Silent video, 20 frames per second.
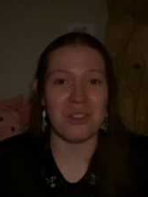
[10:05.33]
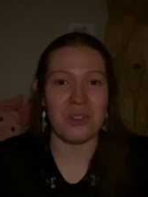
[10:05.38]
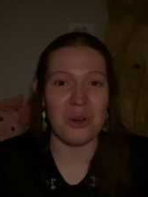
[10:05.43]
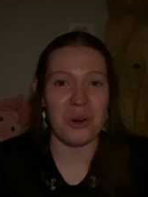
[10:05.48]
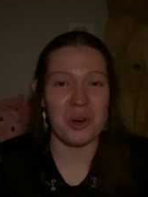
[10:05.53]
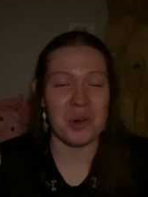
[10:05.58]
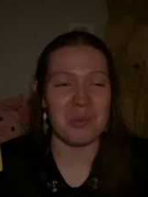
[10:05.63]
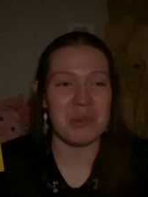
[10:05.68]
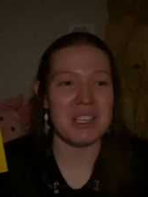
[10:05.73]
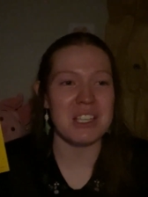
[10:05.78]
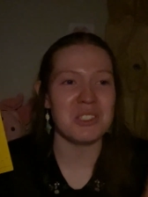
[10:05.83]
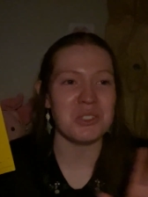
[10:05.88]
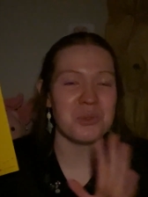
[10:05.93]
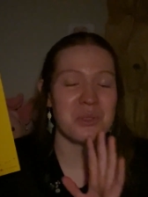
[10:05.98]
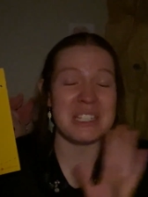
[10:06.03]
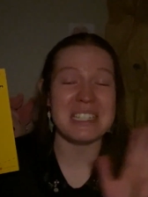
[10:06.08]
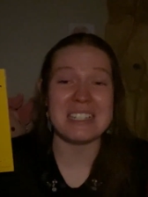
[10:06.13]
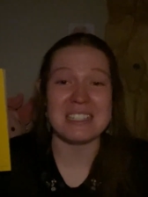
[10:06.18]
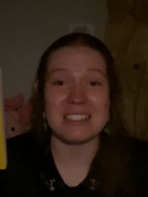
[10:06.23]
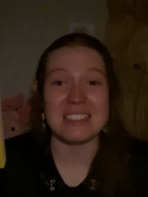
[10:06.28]
of the army
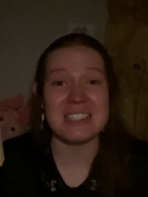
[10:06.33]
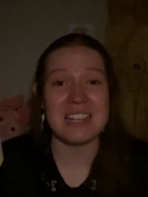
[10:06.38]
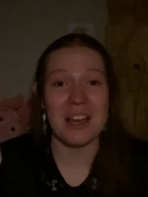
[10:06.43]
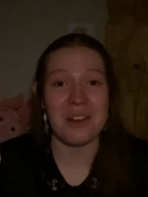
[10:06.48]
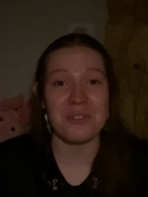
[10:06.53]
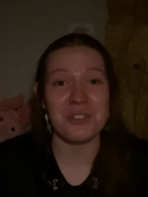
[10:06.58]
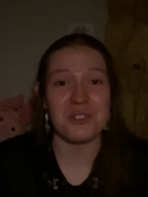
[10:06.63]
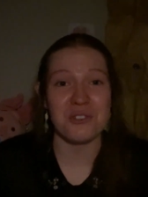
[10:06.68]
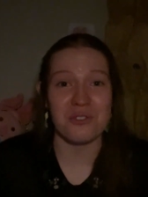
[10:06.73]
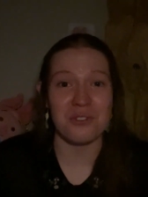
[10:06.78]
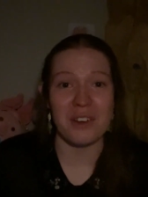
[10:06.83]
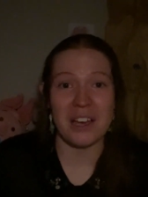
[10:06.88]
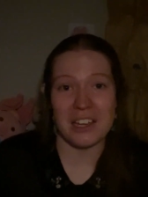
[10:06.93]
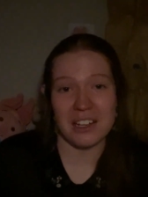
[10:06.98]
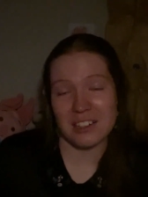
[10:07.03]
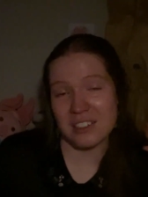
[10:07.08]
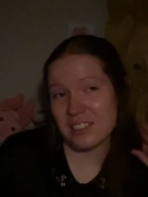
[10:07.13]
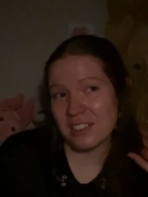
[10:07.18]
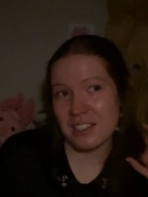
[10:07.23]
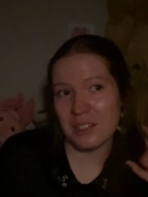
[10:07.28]
so he doesn't have to
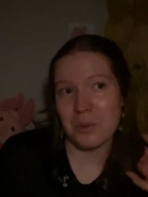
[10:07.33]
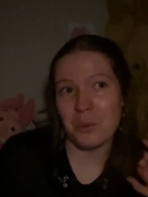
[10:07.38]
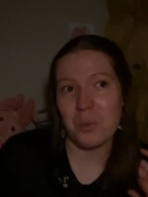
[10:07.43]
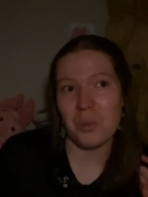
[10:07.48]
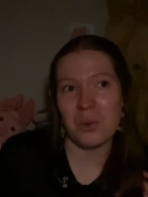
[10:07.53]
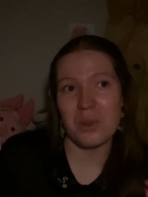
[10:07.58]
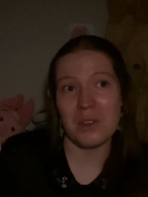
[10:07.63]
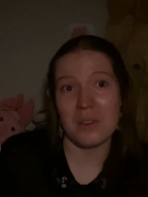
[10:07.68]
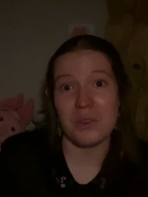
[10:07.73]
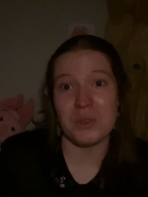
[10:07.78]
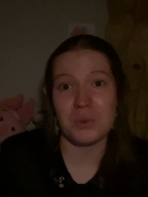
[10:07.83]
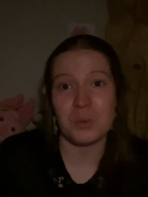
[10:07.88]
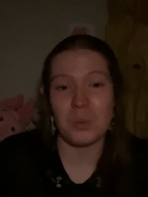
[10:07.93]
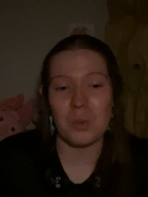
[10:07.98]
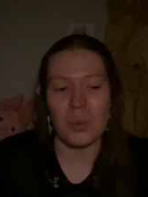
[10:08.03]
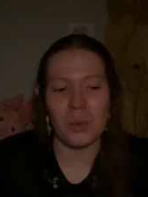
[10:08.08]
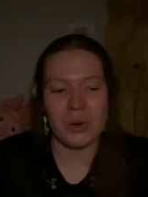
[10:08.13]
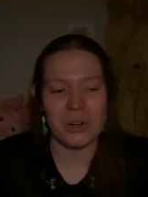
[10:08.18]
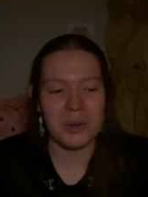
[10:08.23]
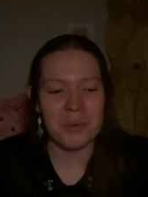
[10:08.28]
fight in this
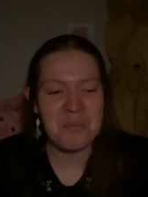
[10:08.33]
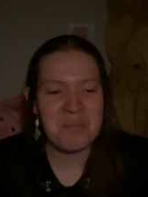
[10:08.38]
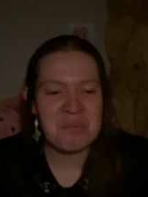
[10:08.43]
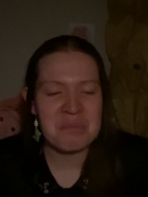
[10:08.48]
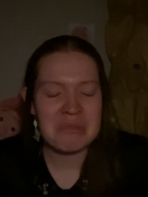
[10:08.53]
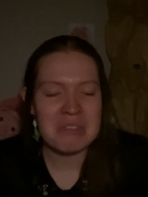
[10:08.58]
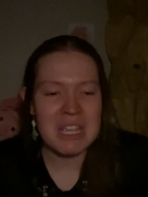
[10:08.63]
war.